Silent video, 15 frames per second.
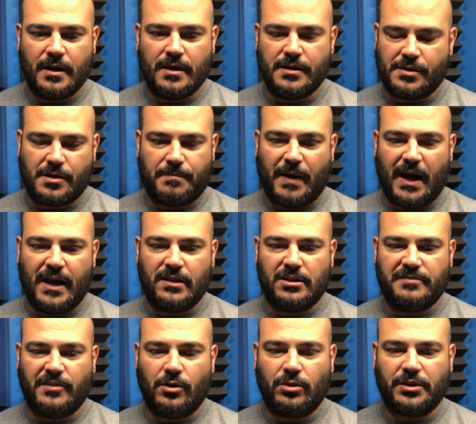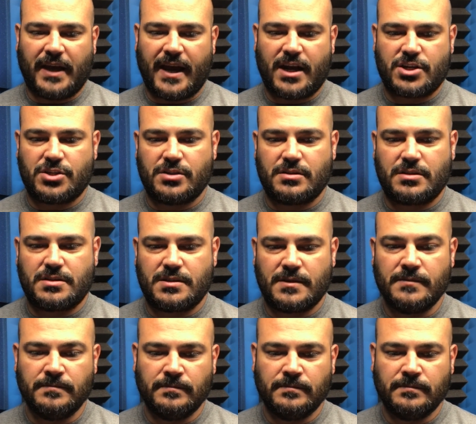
near the pile of old ashes.